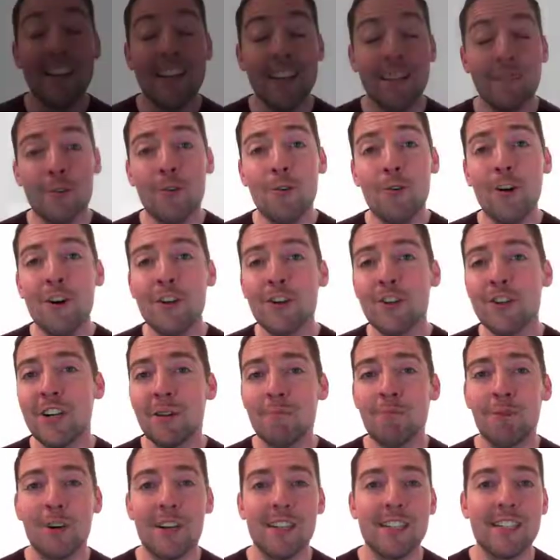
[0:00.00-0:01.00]
If you're a
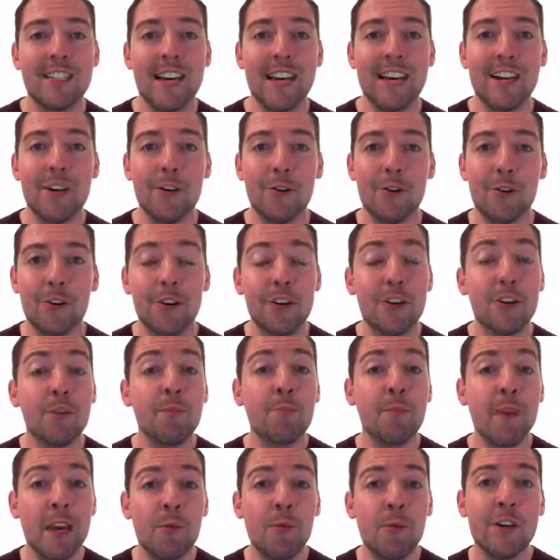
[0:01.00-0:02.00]
SharePoint site owner, you
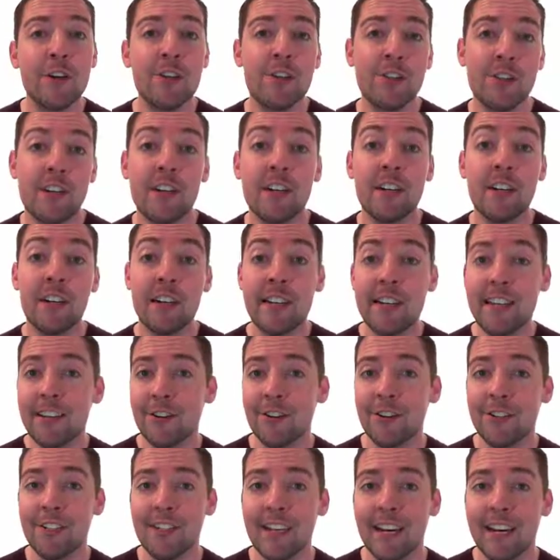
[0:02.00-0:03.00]
may wish to delete
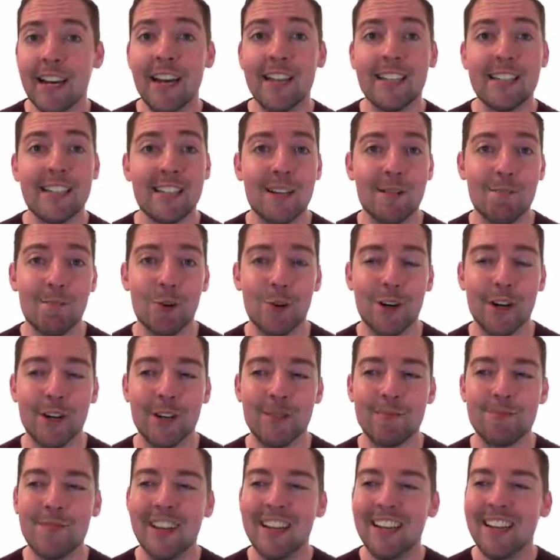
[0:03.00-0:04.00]
your site at some point.